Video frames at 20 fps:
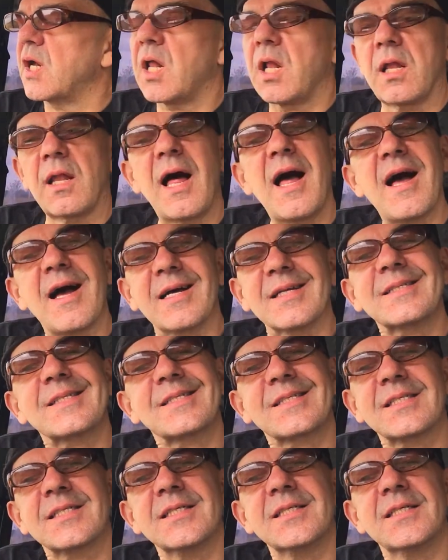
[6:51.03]

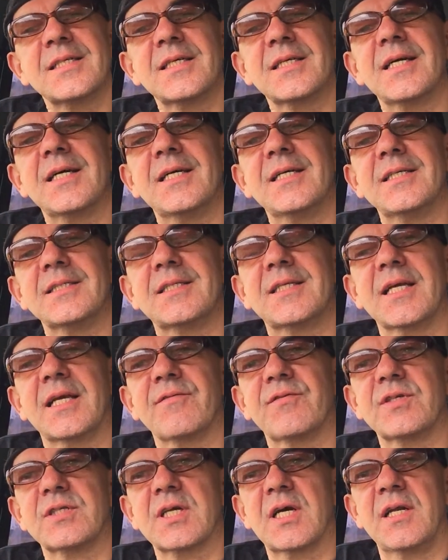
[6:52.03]
class, to
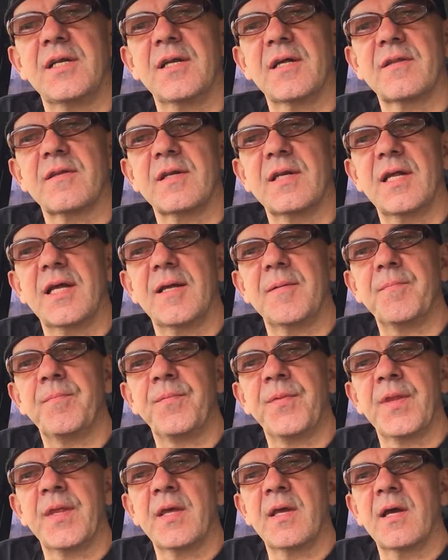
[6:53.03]
give it another name.
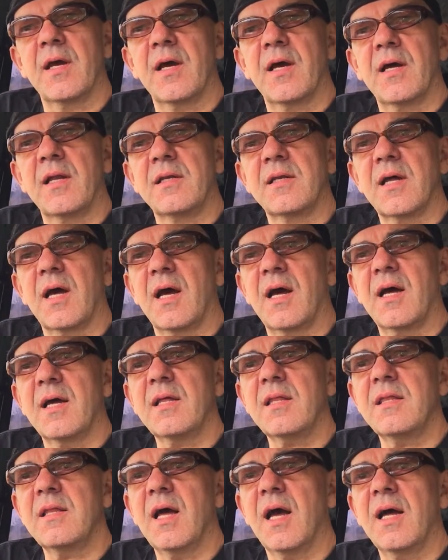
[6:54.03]
And
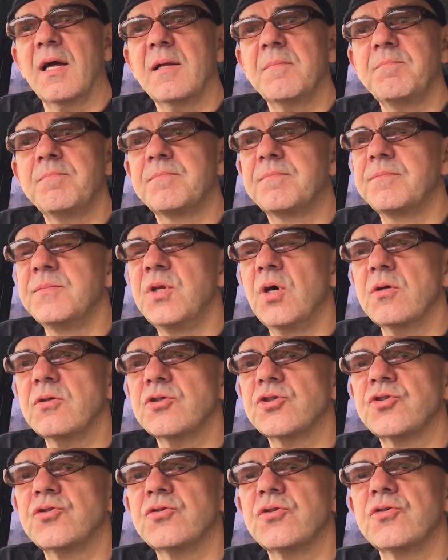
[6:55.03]
I'm
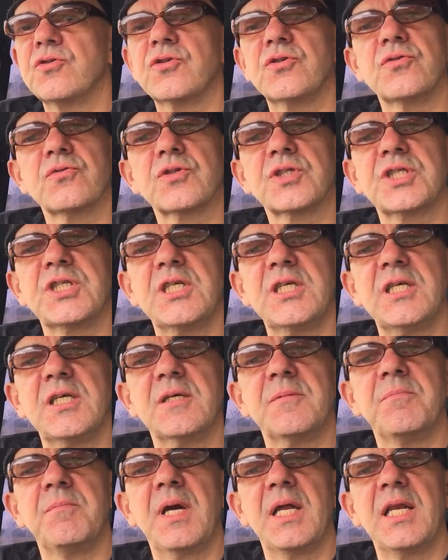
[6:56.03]
not sure that you'll see
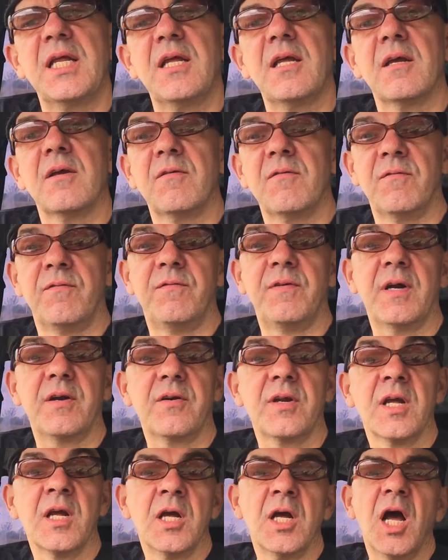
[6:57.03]
many
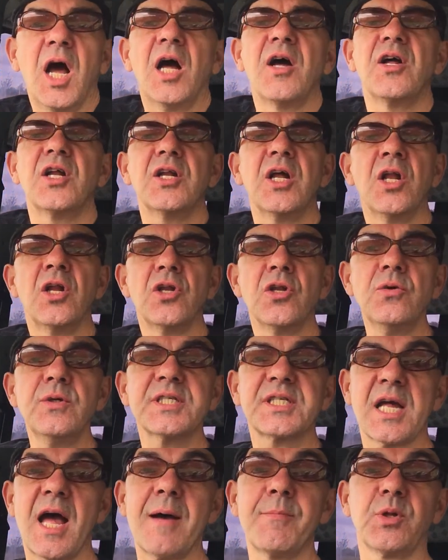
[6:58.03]
very...
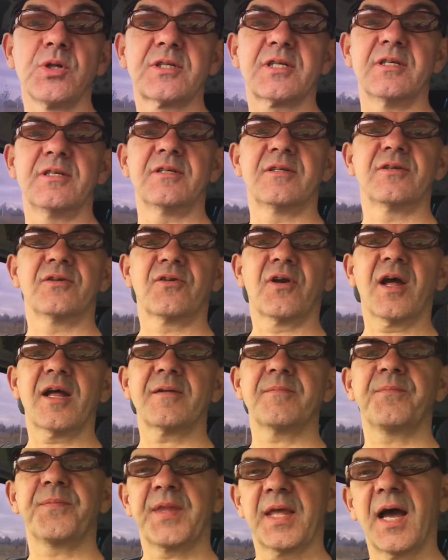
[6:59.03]
Lewis Hamilton,
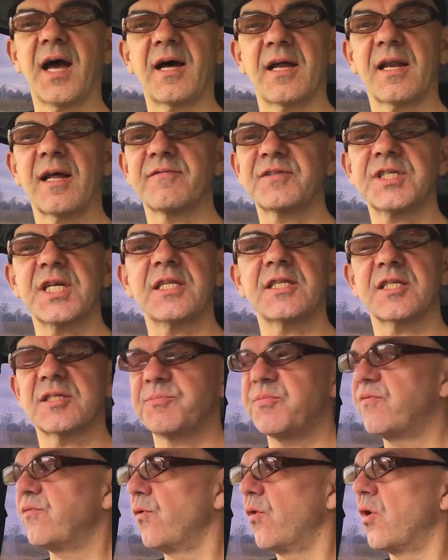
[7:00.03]
right? And I've said this
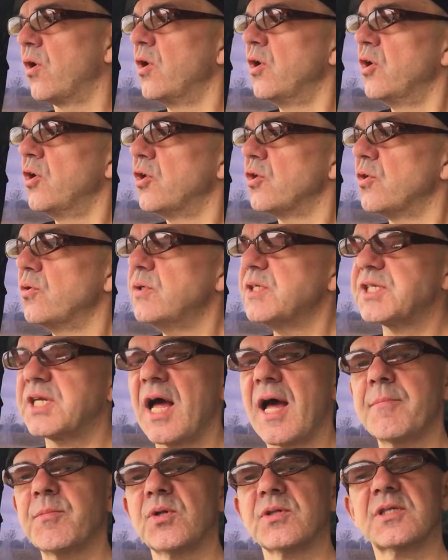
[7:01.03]
before. Lewis
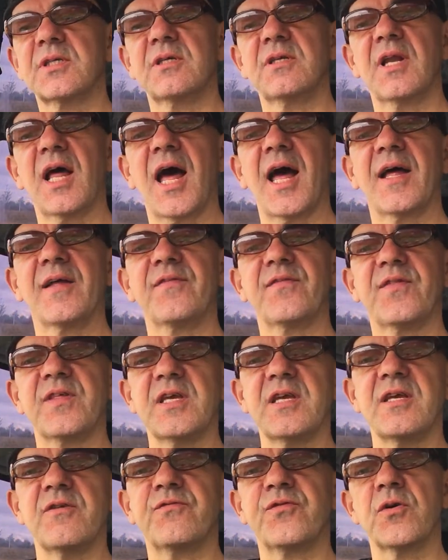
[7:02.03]
Hamilton and
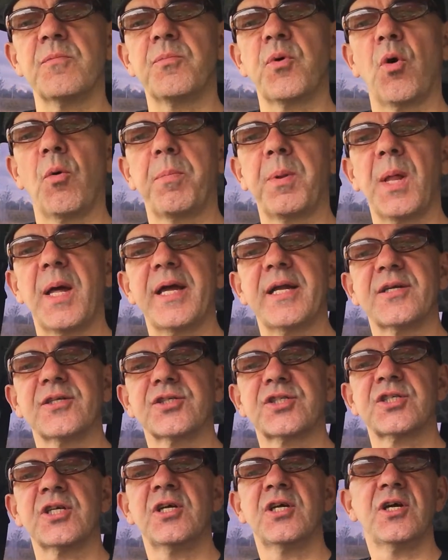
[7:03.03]
the football
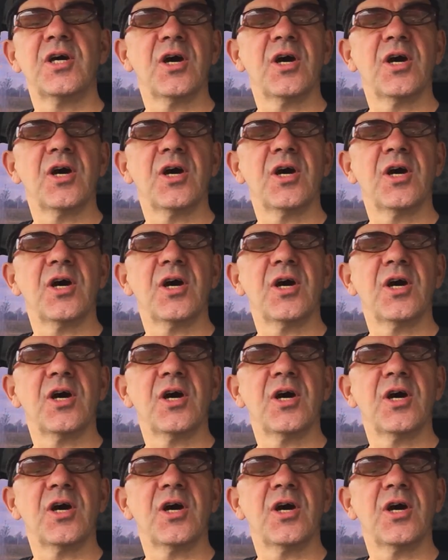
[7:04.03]
players